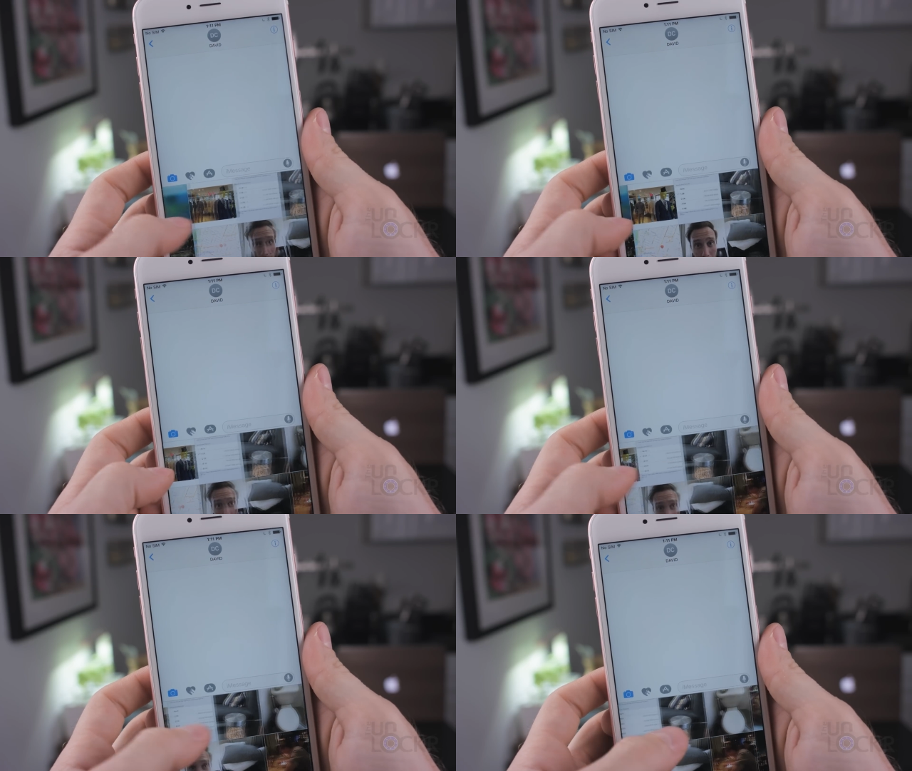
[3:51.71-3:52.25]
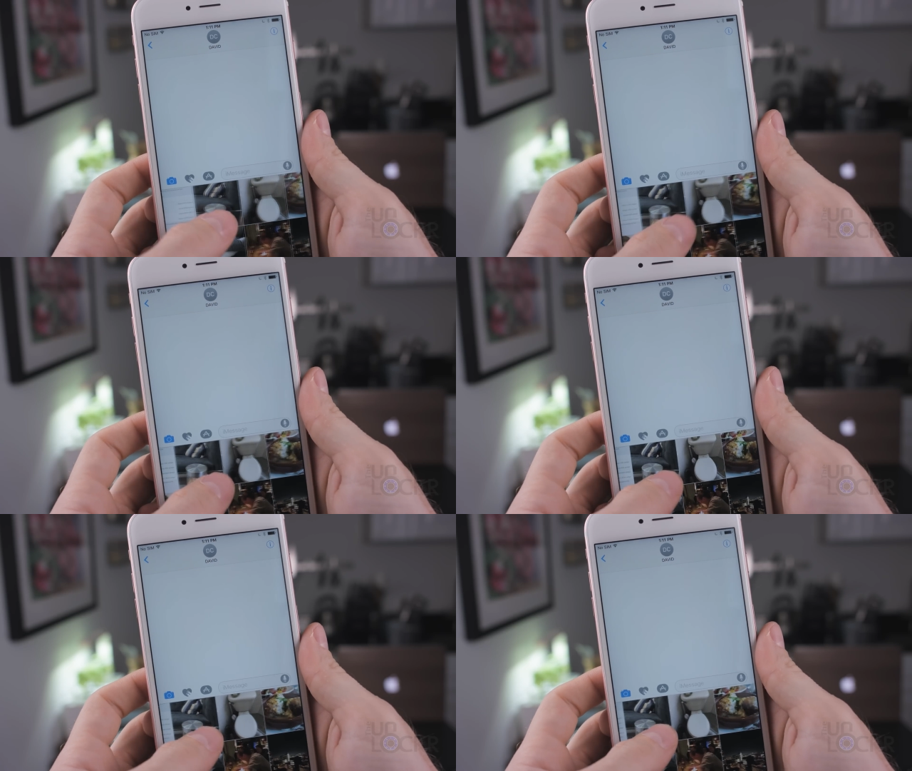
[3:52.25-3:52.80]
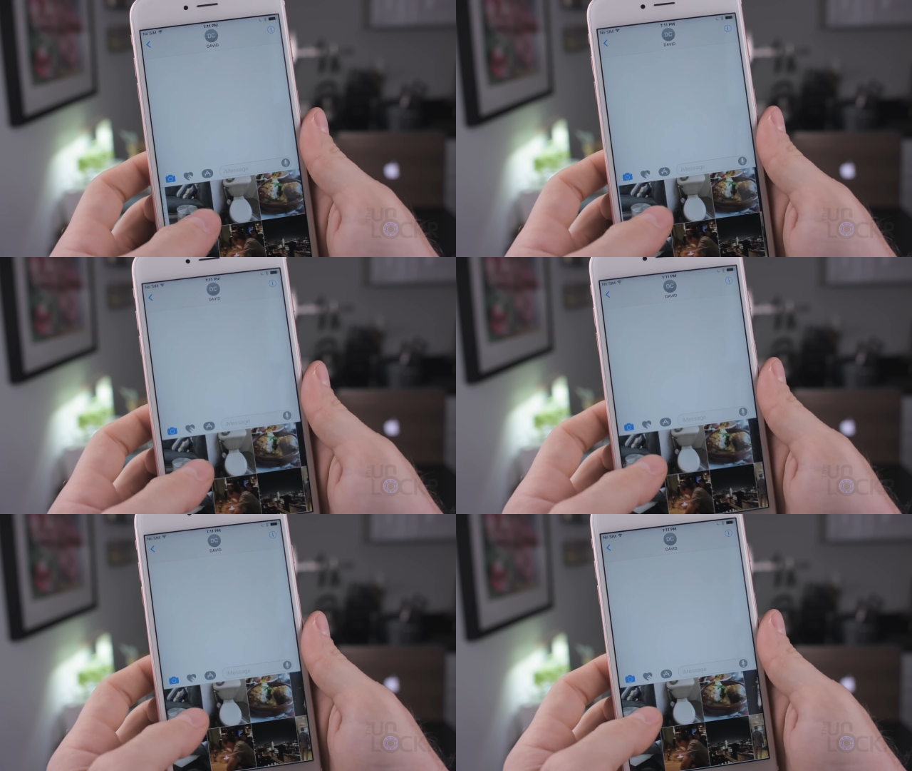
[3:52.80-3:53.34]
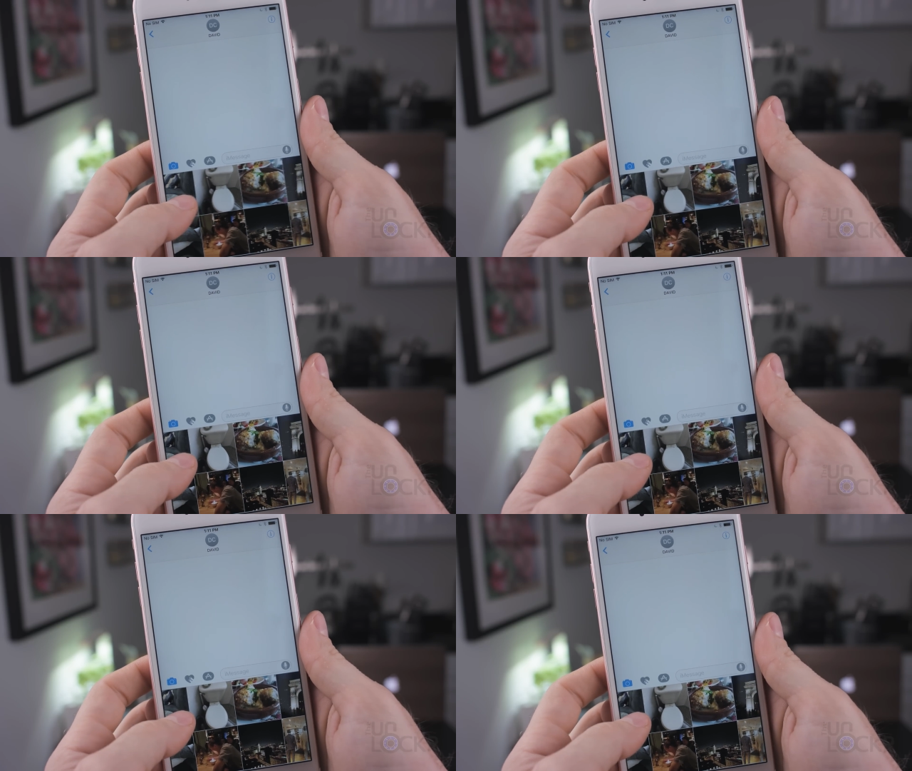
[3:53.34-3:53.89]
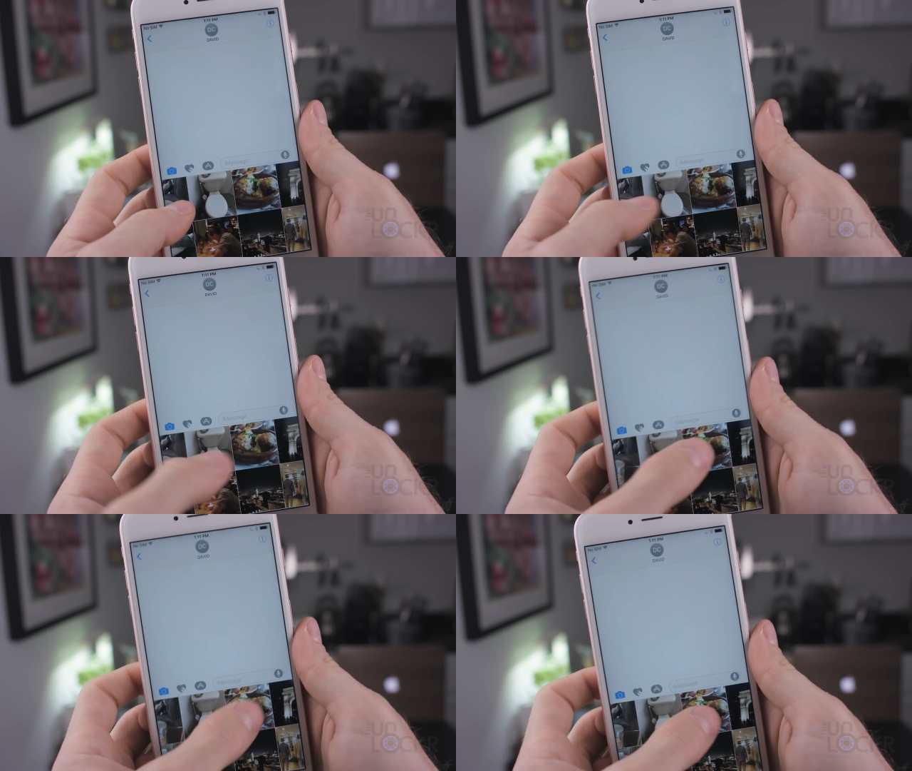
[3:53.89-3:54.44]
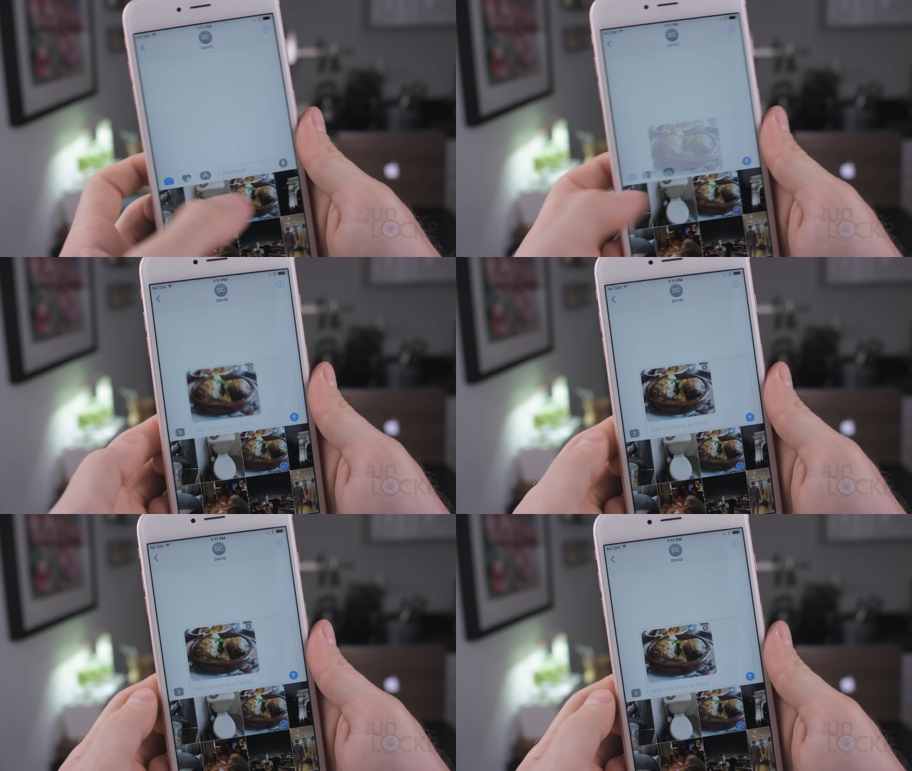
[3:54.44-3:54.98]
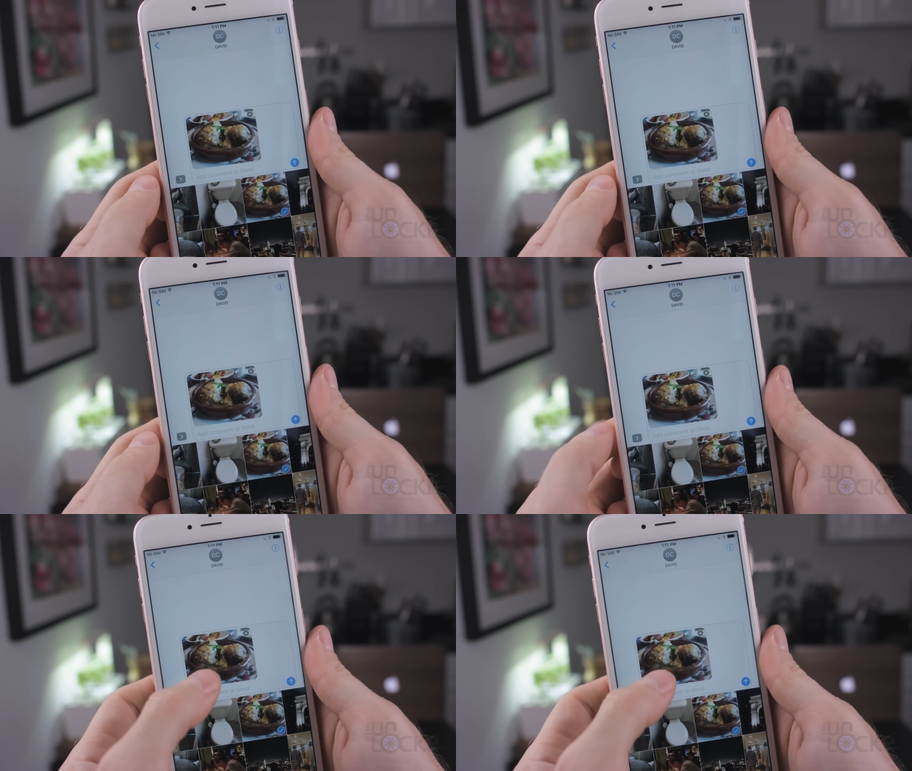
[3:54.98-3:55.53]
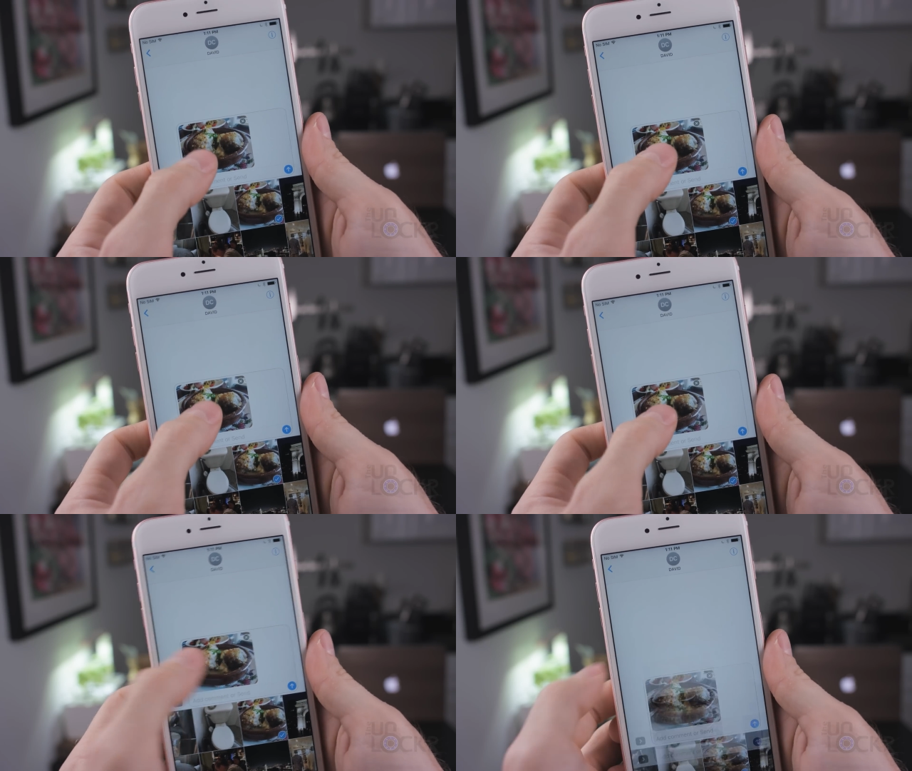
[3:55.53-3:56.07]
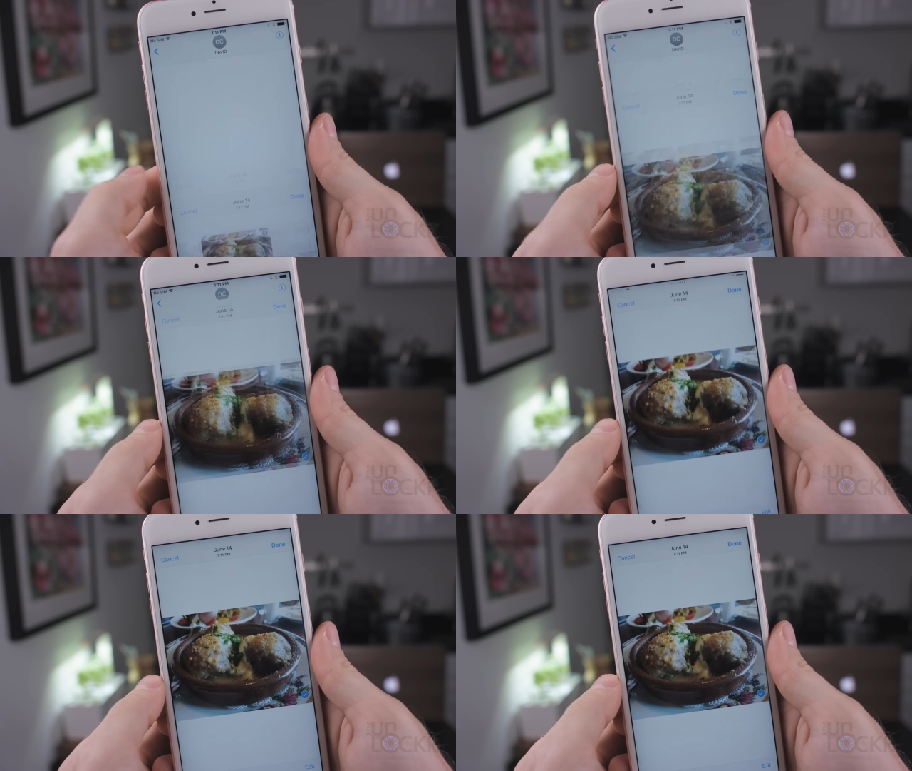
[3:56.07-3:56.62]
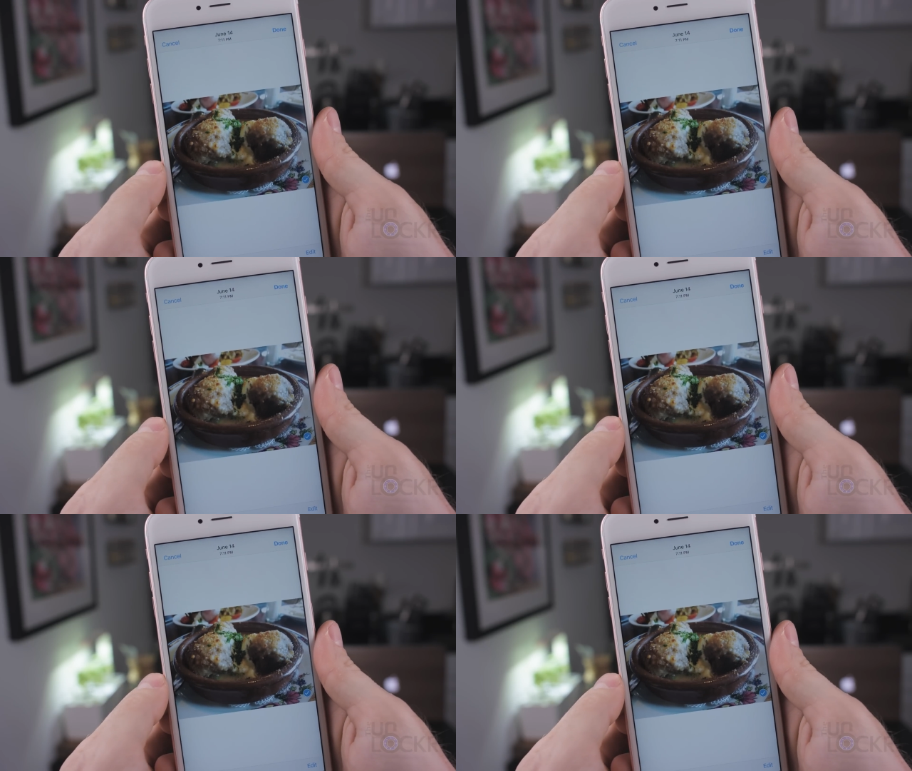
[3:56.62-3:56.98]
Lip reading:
[unreadable: no face in view]